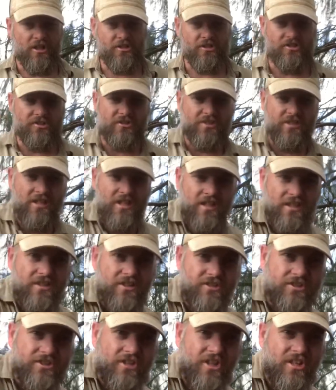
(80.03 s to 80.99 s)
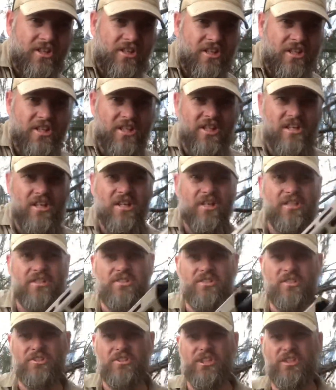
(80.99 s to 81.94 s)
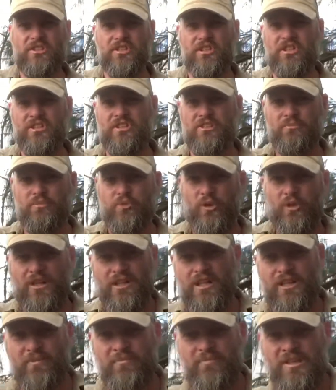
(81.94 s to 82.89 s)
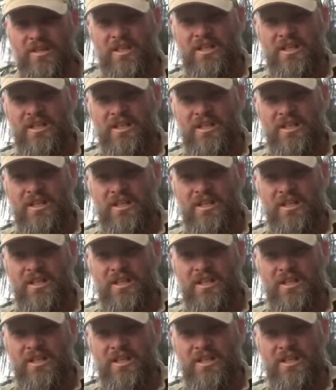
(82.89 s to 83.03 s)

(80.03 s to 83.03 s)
just show you here. So essentially this is my